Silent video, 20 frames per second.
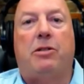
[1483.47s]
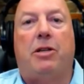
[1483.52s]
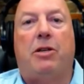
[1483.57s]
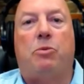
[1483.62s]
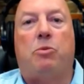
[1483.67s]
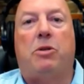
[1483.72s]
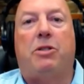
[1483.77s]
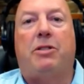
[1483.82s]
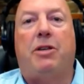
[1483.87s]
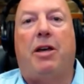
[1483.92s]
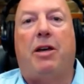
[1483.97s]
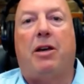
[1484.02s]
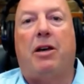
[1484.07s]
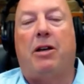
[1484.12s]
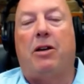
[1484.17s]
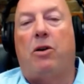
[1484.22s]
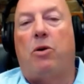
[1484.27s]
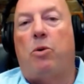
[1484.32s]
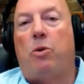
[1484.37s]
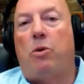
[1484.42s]
It will take
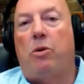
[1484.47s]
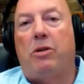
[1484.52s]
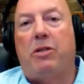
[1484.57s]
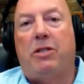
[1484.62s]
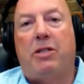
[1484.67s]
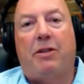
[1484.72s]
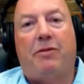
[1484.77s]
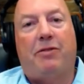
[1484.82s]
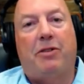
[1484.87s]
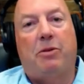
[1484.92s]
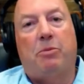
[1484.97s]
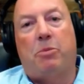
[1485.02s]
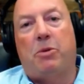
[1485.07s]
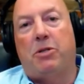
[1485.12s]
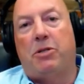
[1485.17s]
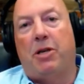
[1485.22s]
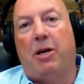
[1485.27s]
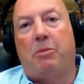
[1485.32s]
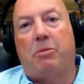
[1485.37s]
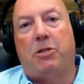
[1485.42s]
on a whole different
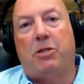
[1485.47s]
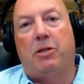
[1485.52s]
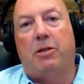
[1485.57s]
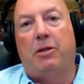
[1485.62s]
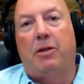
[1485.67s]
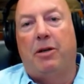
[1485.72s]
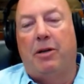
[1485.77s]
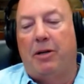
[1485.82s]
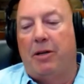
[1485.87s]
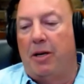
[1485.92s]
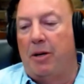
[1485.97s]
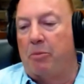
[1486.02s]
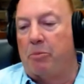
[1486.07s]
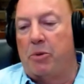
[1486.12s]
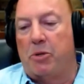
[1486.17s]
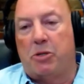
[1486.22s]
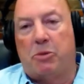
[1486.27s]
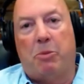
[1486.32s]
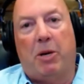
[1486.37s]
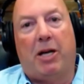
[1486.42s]
perception and
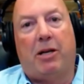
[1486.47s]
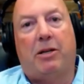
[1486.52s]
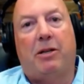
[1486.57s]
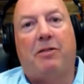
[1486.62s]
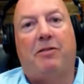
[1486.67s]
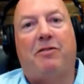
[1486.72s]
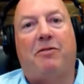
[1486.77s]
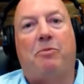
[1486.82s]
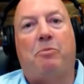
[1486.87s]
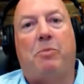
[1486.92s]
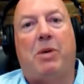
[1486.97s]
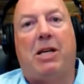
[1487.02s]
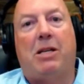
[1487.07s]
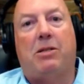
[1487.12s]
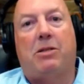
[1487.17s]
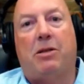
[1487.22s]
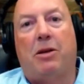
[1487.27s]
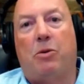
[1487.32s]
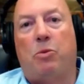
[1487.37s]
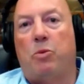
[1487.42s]
perspective
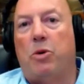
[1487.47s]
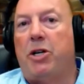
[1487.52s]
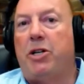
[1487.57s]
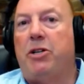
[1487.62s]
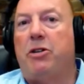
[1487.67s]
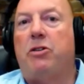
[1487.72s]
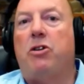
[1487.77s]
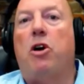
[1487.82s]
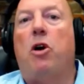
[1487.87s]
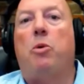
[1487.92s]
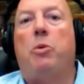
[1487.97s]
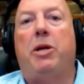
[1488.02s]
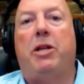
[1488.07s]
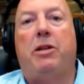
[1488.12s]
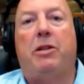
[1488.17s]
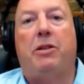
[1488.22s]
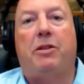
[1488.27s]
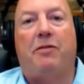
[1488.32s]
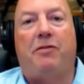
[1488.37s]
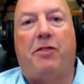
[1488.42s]
based on where you're going
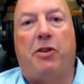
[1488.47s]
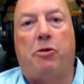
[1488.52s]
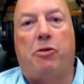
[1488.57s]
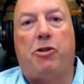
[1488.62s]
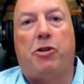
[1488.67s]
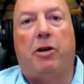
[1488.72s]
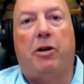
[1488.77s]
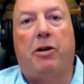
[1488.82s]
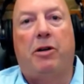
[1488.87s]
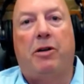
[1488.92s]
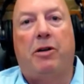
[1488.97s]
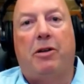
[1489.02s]
in the future.